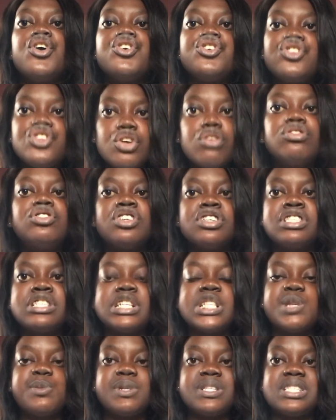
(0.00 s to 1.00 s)
you just
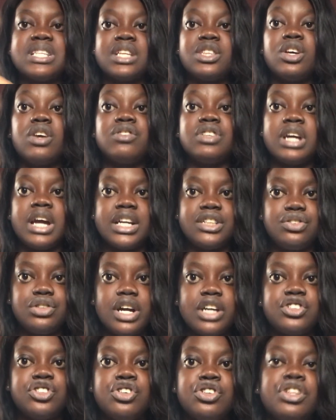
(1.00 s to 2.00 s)
need to be the center of their
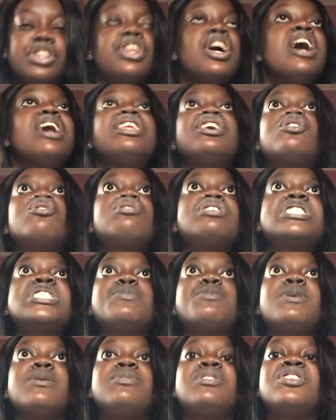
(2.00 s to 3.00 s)
attraction. They don't need
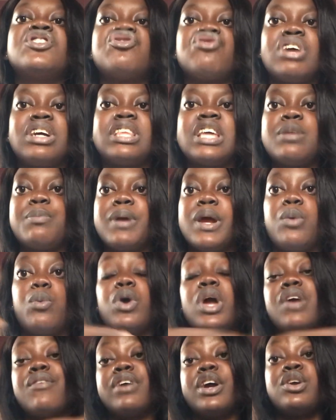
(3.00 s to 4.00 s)
to be distracted by
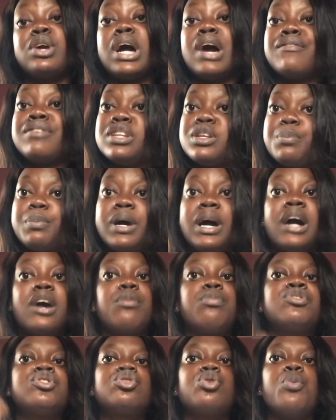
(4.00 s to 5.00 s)
whatever you have in the
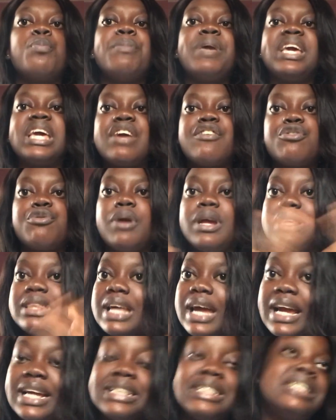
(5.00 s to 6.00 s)
back. So make everywhere
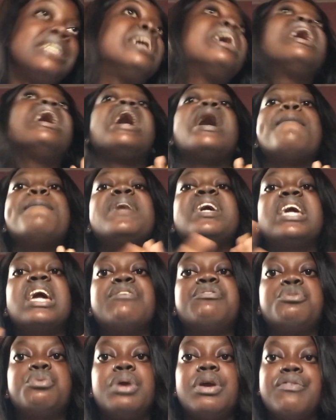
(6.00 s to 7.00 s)
tidy and make
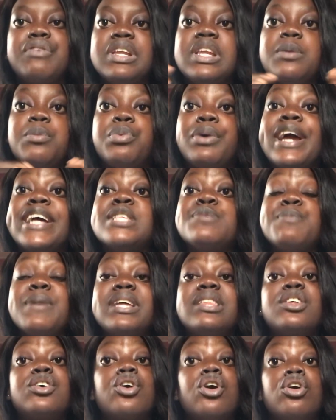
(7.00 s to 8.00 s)
everywhere really bright.
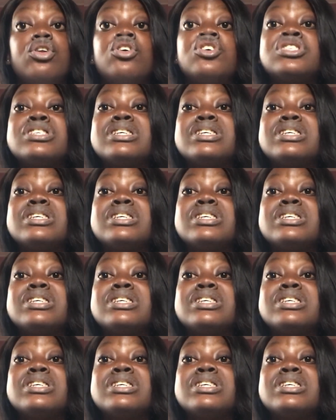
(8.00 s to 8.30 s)
Make the colors